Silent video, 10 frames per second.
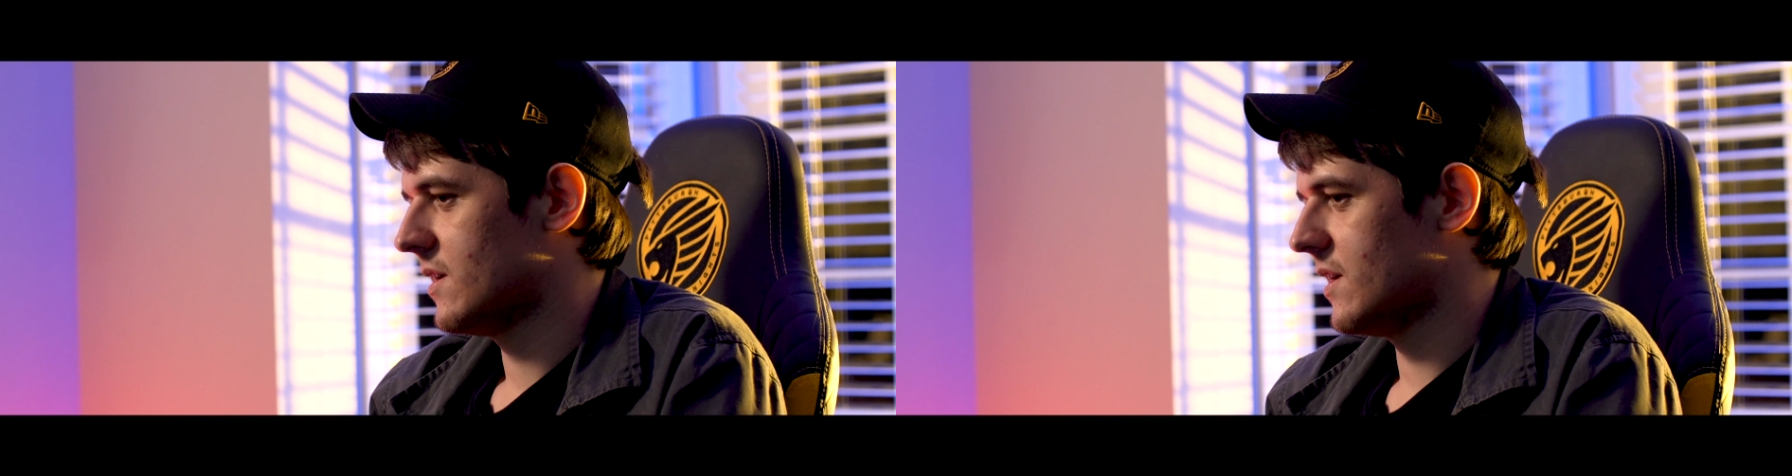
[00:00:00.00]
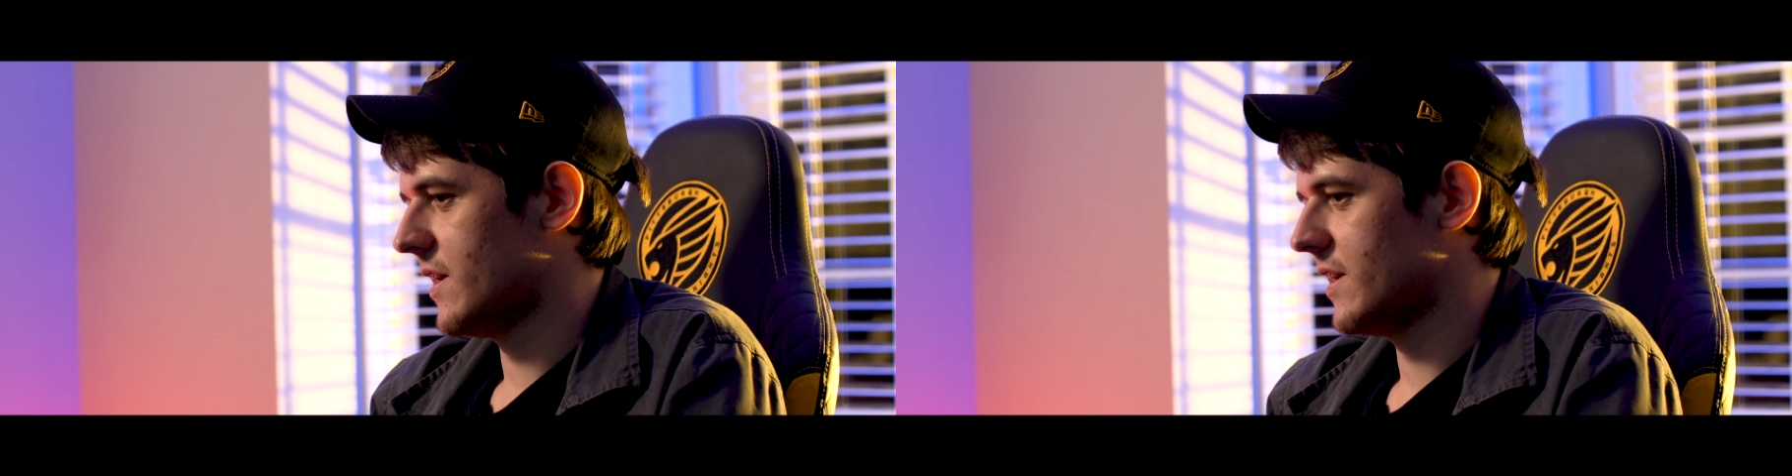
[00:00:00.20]

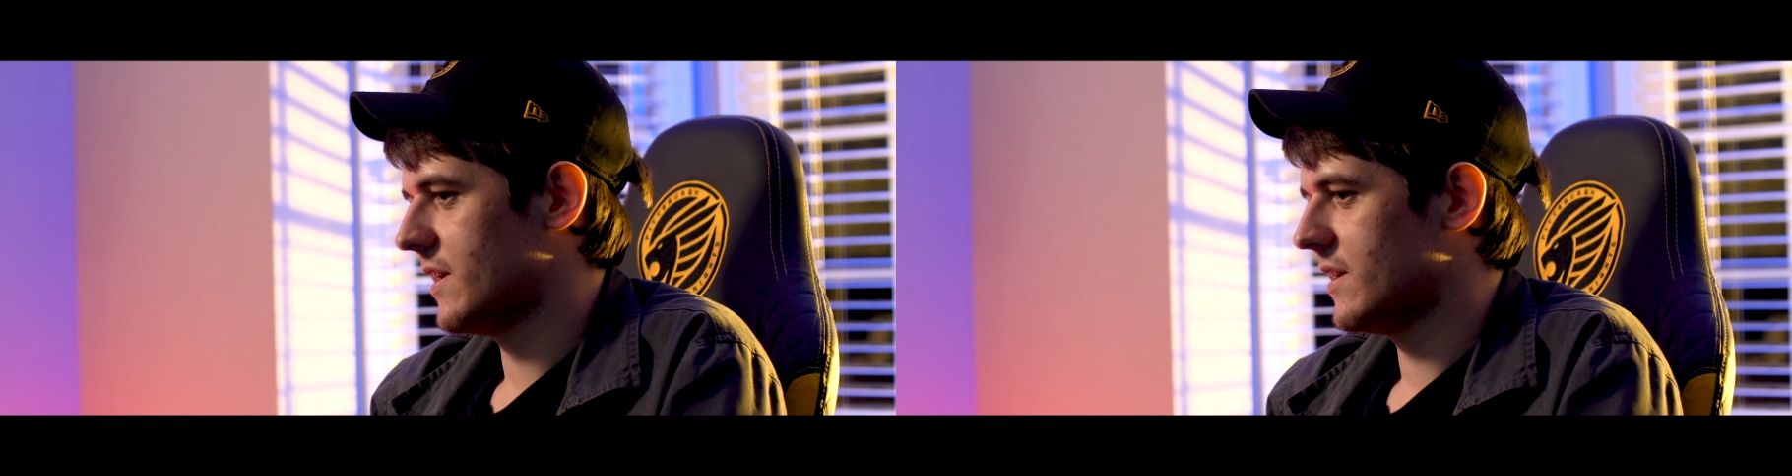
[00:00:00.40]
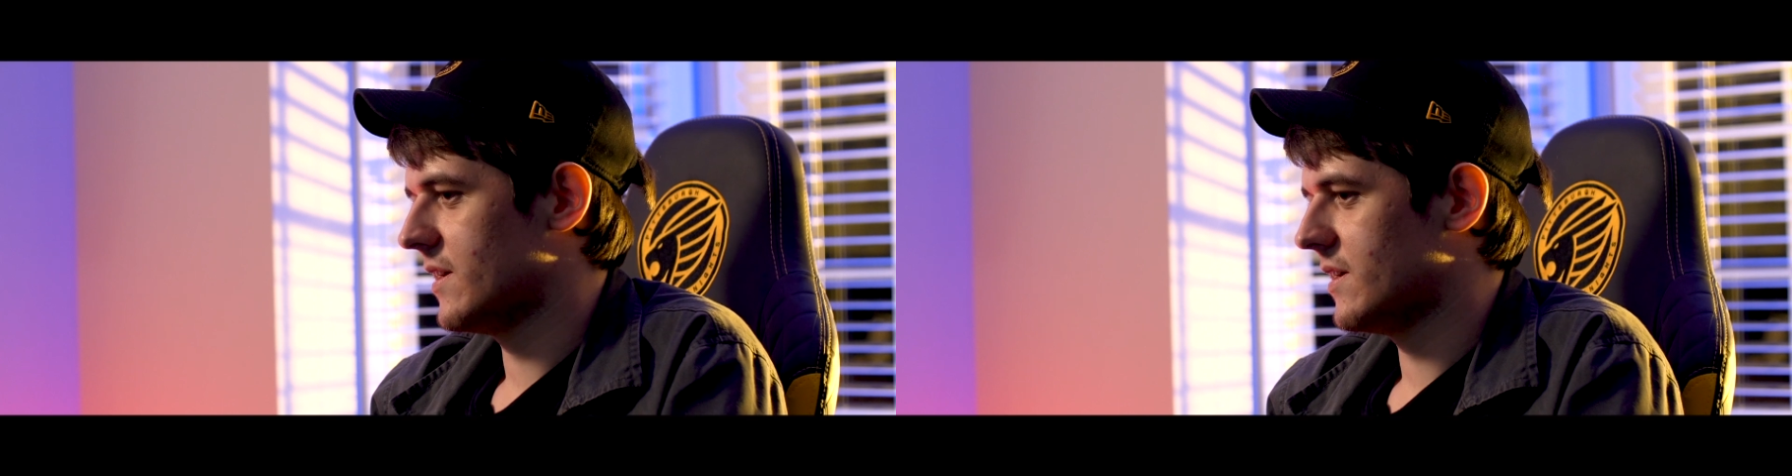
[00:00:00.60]

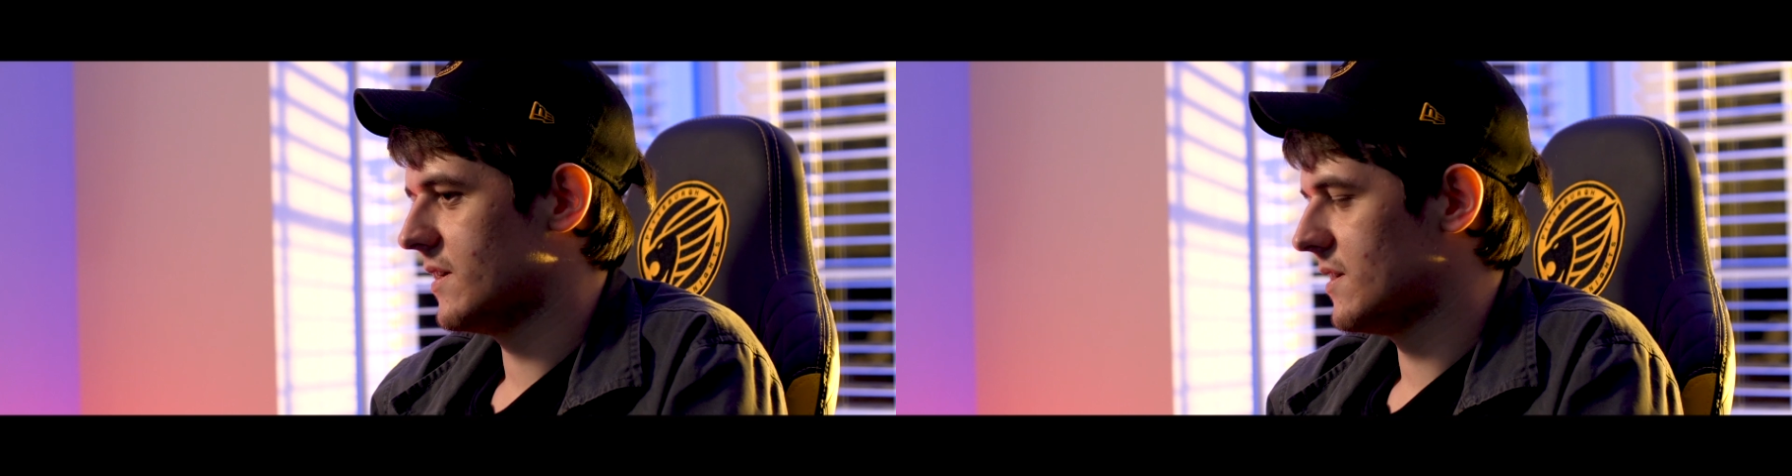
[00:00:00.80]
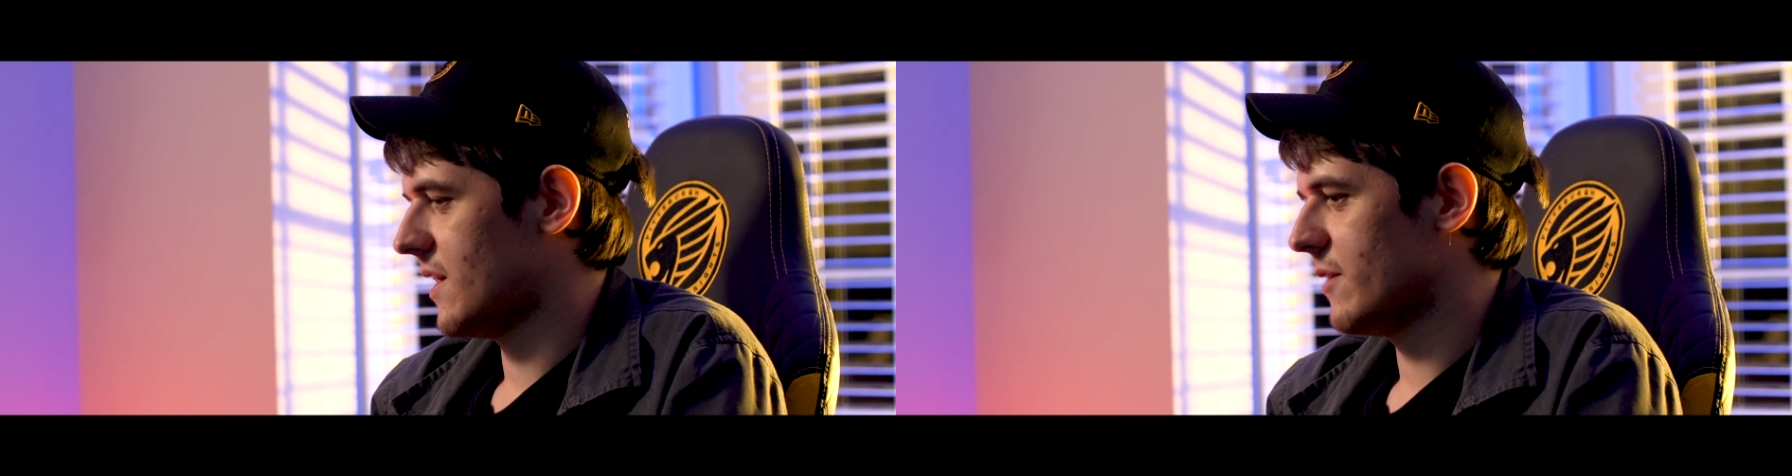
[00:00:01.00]

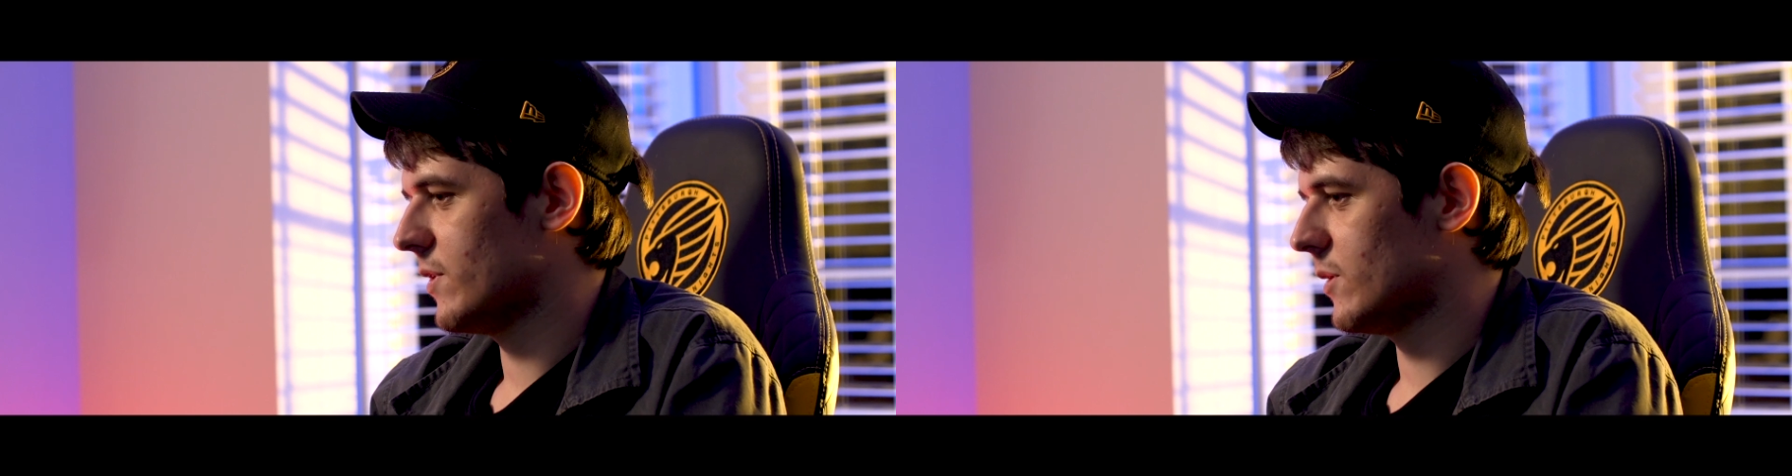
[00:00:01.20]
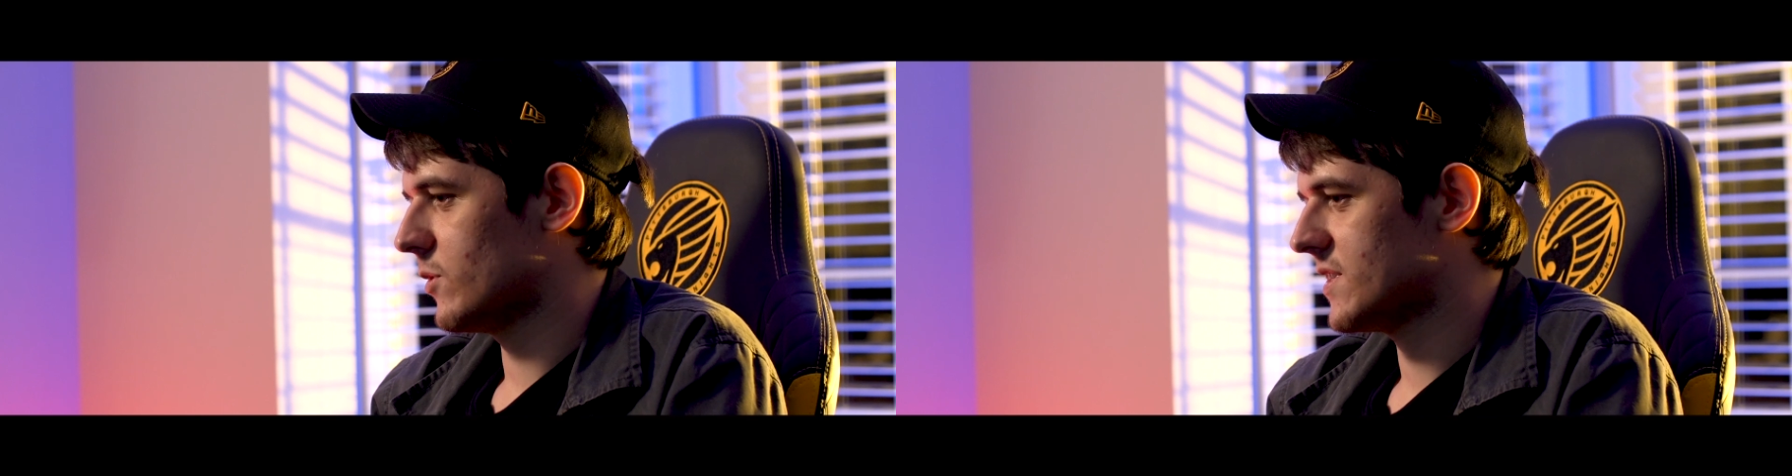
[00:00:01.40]
I
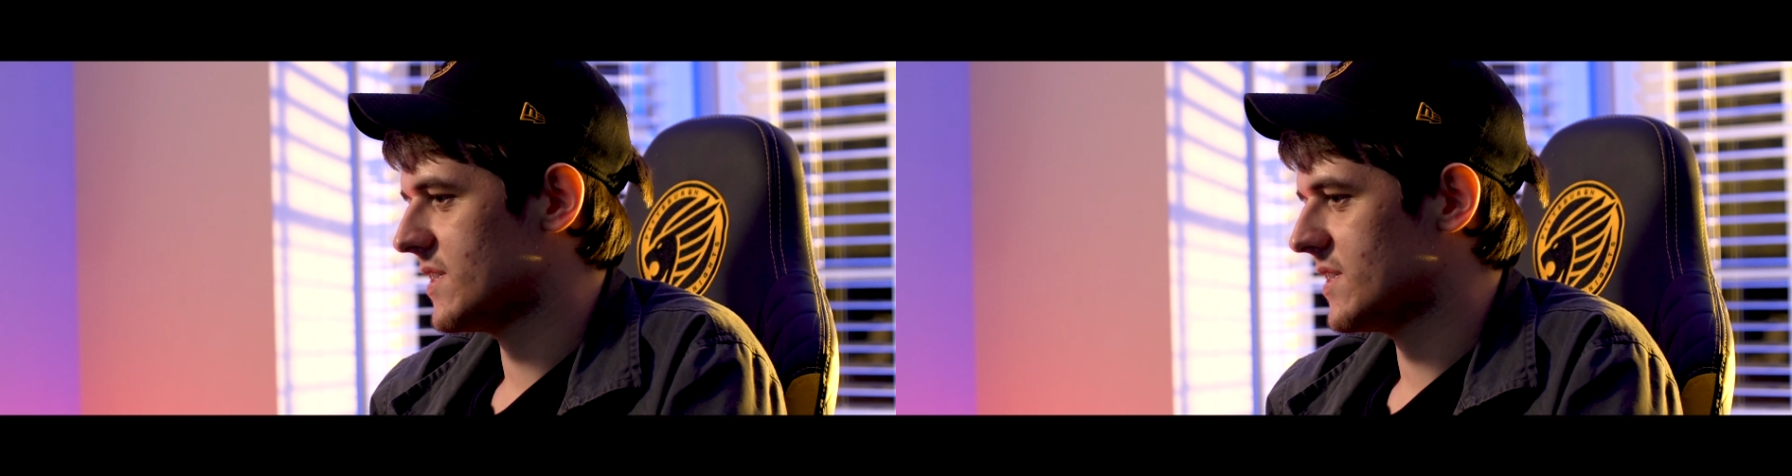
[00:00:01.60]
really want to